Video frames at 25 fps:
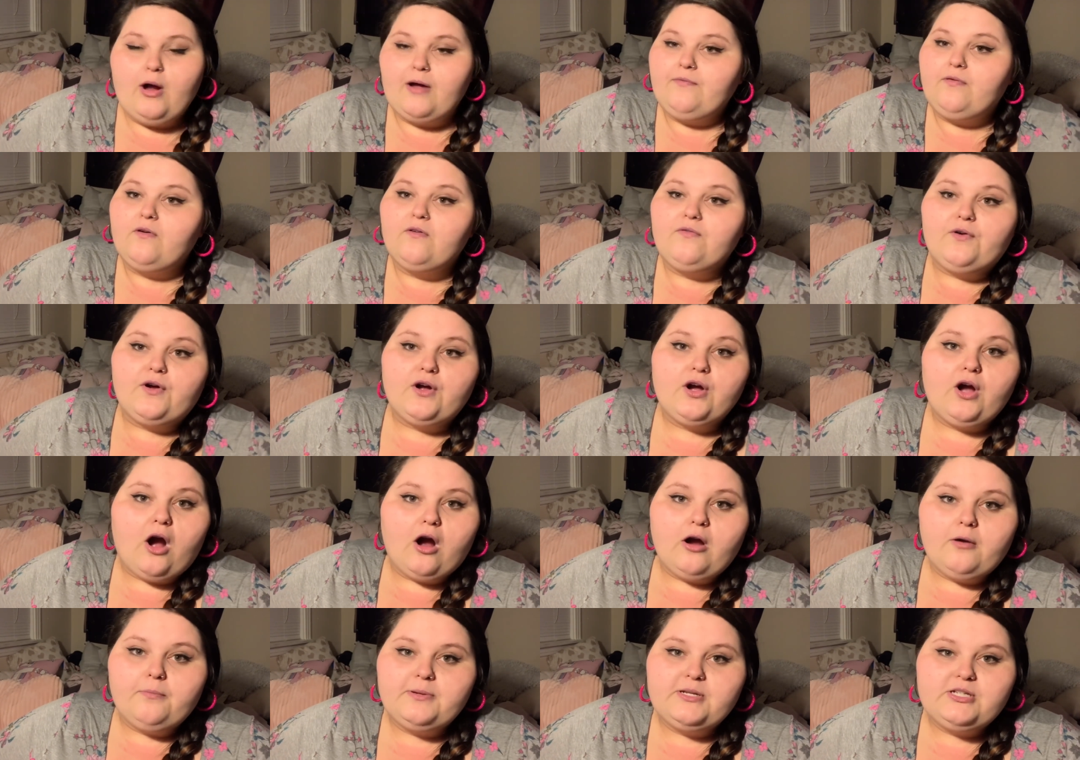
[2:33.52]
grateful for
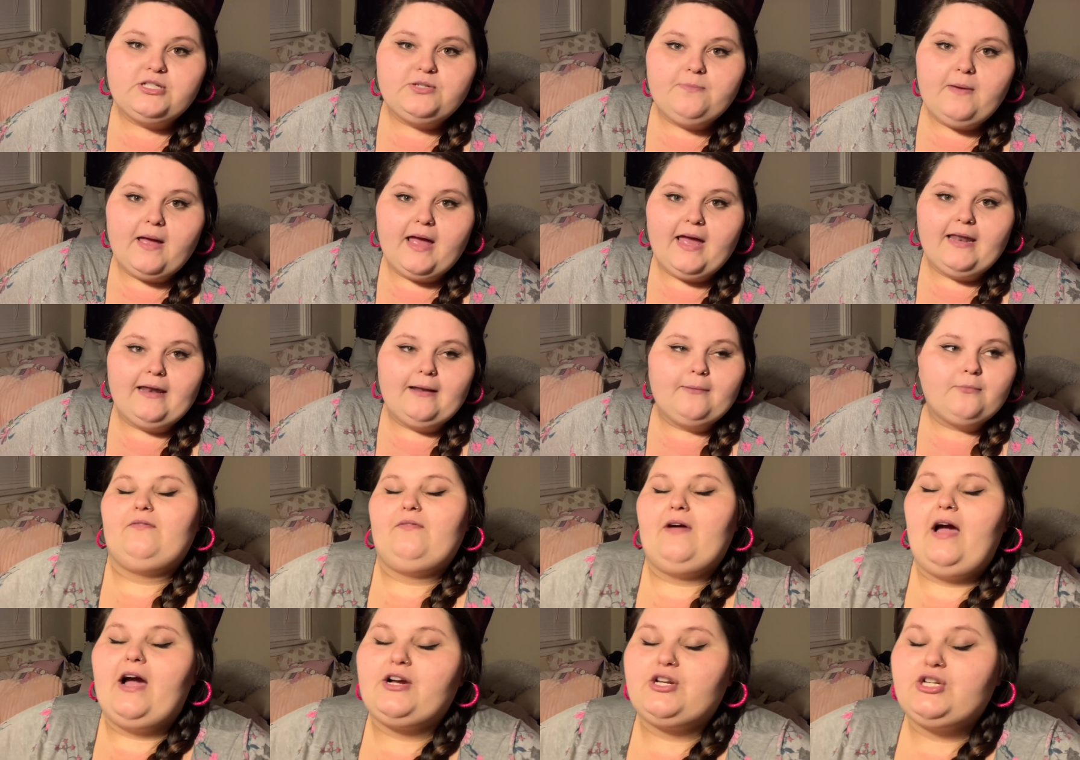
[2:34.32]
Garbage Men
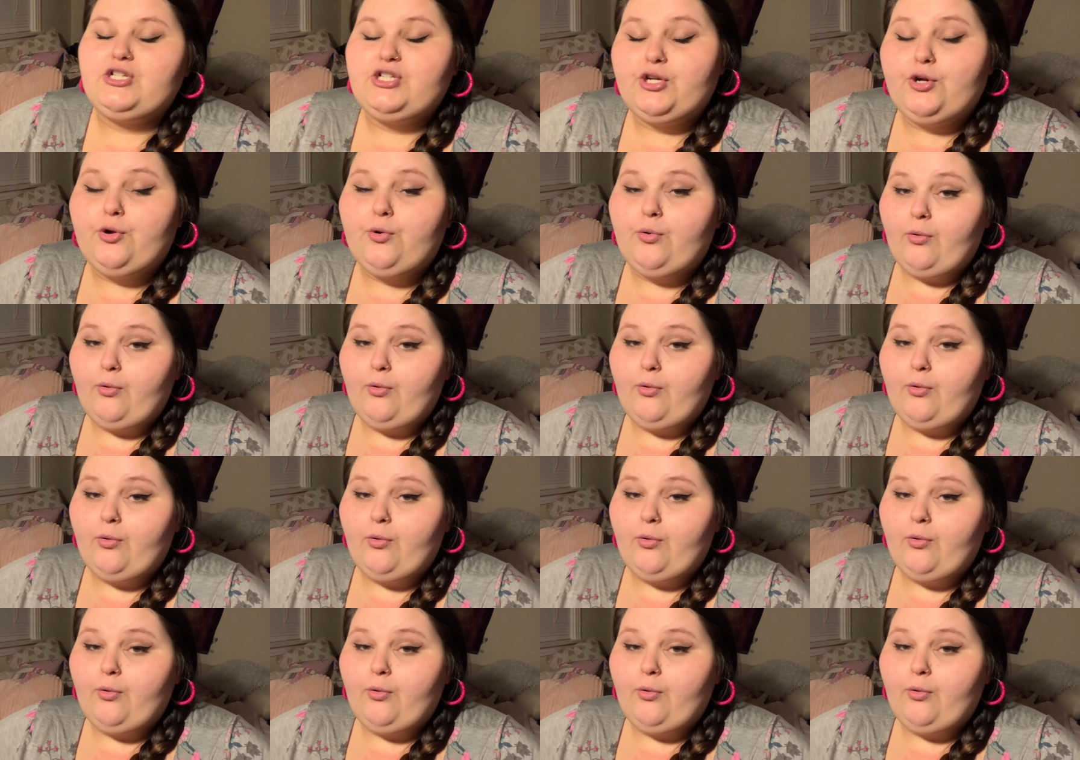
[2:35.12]
and I've actually